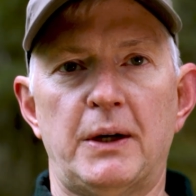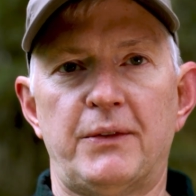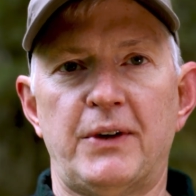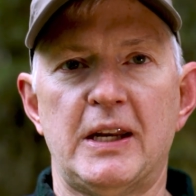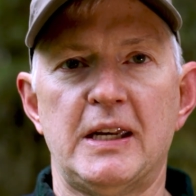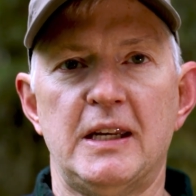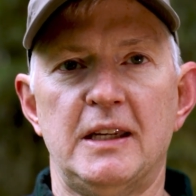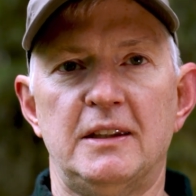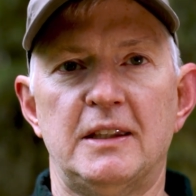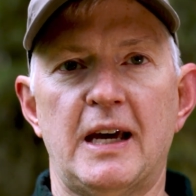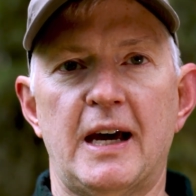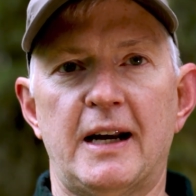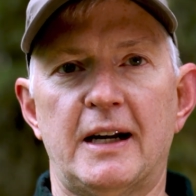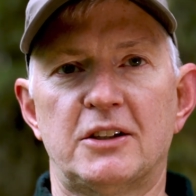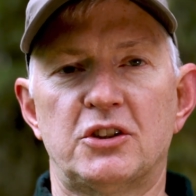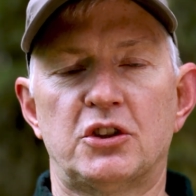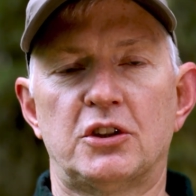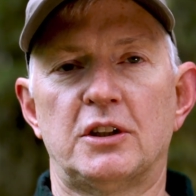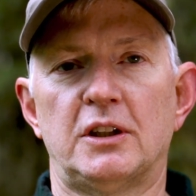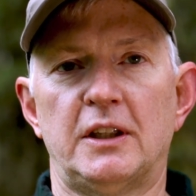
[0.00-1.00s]
but if I need that
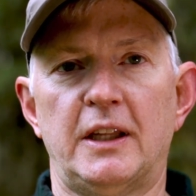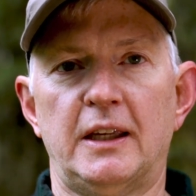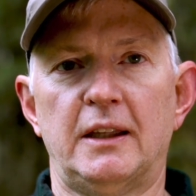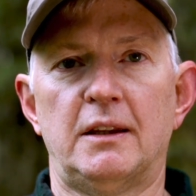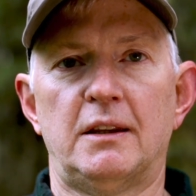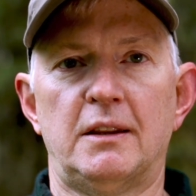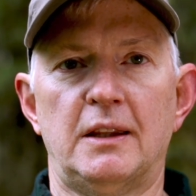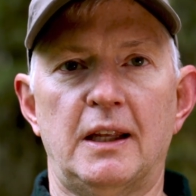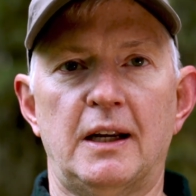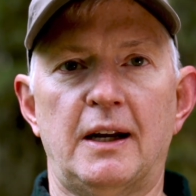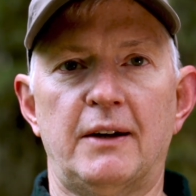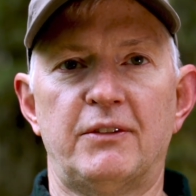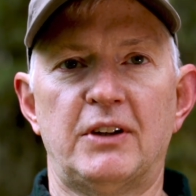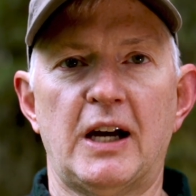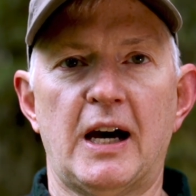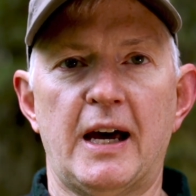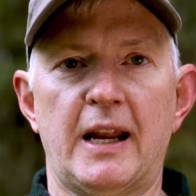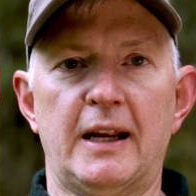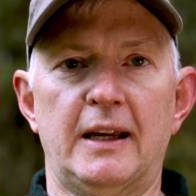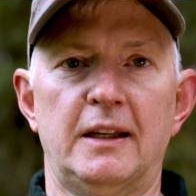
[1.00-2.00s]
extra length, then I've
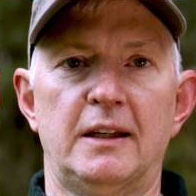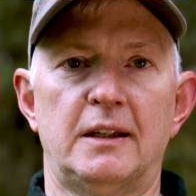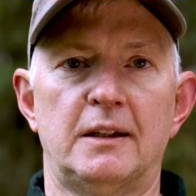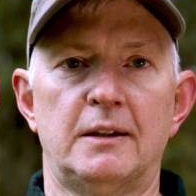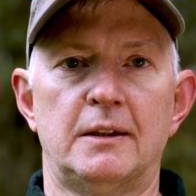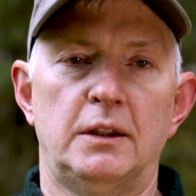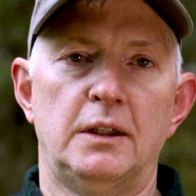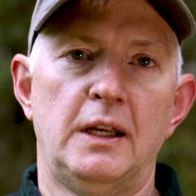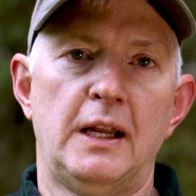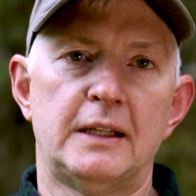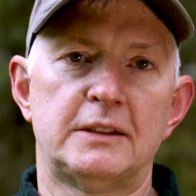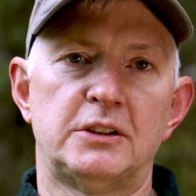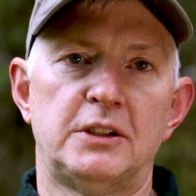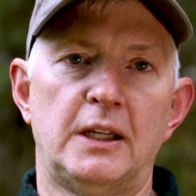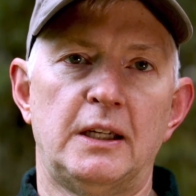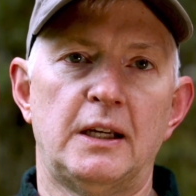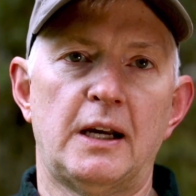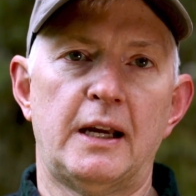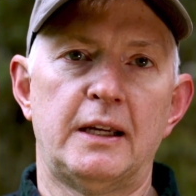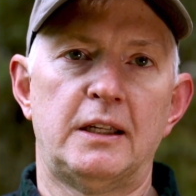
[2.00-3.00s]
got it. The next
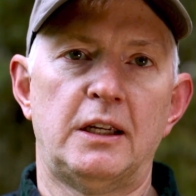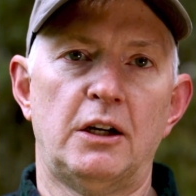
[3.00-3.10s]
thing I